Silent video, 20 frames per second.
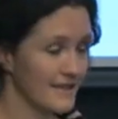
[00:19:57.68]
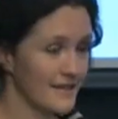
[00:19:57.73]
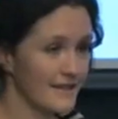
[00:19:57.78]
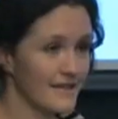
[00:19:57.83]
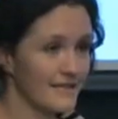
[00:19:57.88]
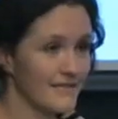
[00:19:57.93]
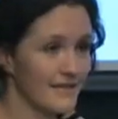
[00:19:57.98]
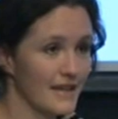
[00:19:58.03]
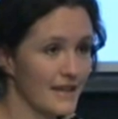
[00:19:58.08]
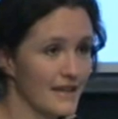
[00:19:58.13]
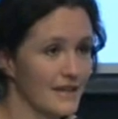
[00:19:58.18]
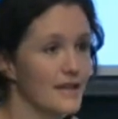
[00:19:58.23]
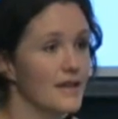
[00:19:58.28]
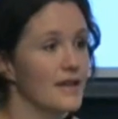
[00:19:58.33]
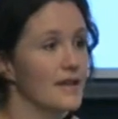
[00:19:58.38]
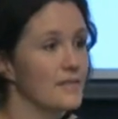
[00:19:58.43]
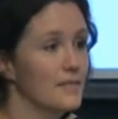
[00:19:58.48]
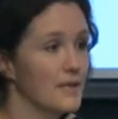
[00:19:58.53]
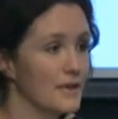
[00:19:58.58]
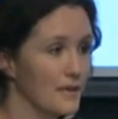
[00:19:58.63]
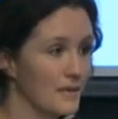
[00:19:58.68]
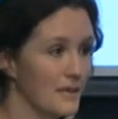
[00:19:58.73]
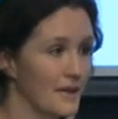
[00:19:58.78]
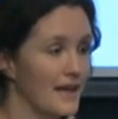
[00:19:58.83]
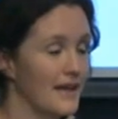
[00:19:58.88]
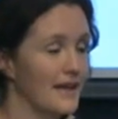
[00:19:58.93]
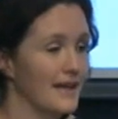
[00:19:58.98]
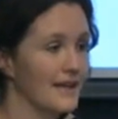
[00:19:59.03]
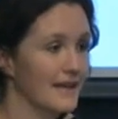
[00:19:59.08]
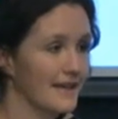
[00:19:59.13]
event, but a
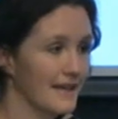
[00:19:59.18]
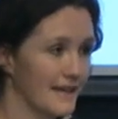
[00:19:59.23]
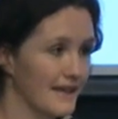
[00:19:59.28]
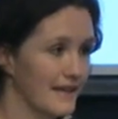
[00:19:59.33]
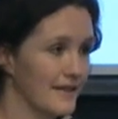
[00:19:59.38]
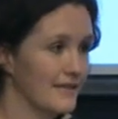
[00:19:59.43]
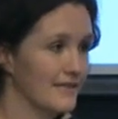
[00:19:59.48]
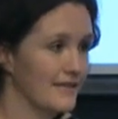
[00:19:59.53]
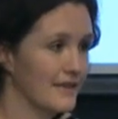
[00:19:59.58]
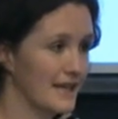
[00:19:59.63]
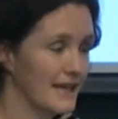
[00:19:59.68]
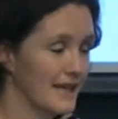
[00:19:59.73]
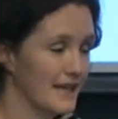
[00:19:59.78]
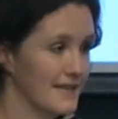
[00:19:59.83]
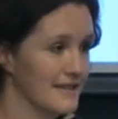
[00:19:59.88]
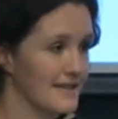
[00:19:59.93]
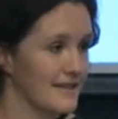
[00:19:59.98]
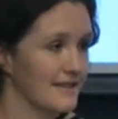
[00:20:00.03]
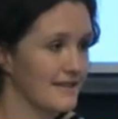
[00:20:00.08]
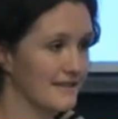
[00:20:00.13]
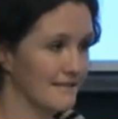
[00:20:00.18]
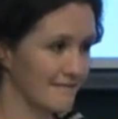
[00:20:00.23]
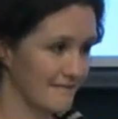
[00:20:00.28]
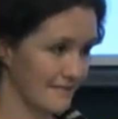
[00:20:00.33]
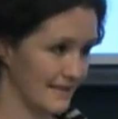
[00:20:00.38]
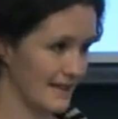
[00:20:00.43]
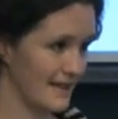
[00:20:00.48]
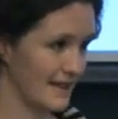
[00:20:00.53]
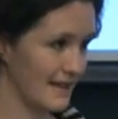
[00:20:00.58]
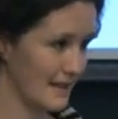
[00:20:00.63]
way again of connecting
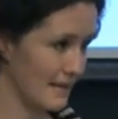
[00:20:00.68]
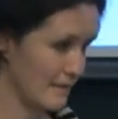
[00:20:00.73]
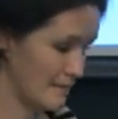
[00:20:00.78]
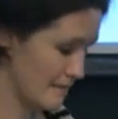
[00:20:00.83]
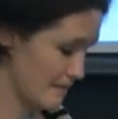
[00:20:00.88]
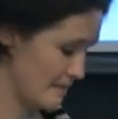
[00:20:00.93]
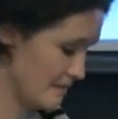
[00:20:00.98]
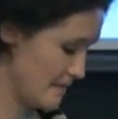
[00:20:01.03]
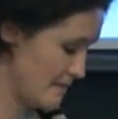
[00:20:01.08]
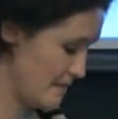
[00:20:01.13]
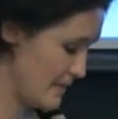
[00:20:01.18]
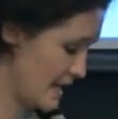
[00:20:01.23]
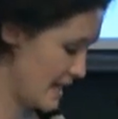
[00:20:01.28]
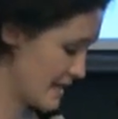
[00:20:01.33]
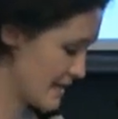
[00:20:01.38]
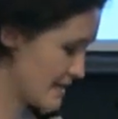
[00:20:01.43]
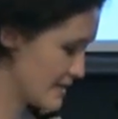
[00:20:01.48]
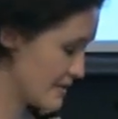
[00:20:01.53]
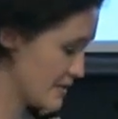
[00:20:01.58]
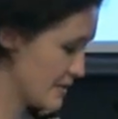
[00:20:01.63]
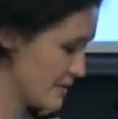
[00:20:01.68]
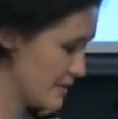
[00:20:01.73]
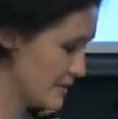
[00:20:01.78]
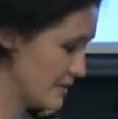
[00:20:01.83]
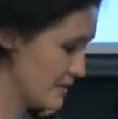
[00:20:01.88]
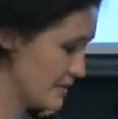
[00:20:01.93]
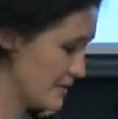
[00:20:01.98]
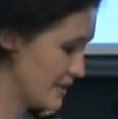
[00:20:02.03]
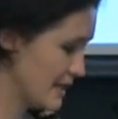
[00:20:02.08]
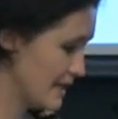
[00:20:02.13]
back
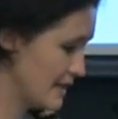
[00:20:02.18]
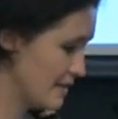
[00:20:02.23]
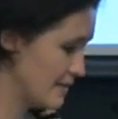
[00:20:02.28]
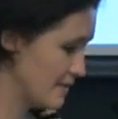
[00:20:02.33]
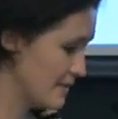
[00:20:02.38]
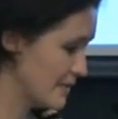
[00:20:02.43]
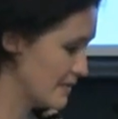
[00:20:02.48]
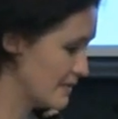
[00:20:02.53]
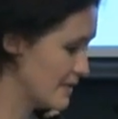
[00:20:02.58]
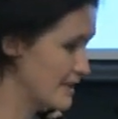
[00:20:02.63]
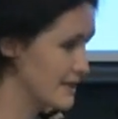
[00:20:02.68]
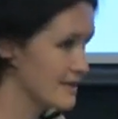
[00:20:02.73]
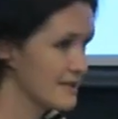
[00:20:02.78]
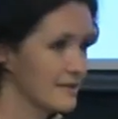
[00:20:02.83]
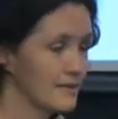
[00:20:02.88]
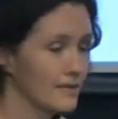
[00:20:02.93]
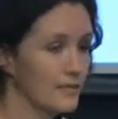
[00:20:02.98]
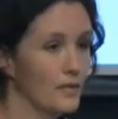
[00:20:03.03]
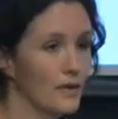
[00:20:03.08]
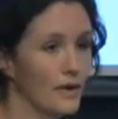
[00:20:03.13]
to the region why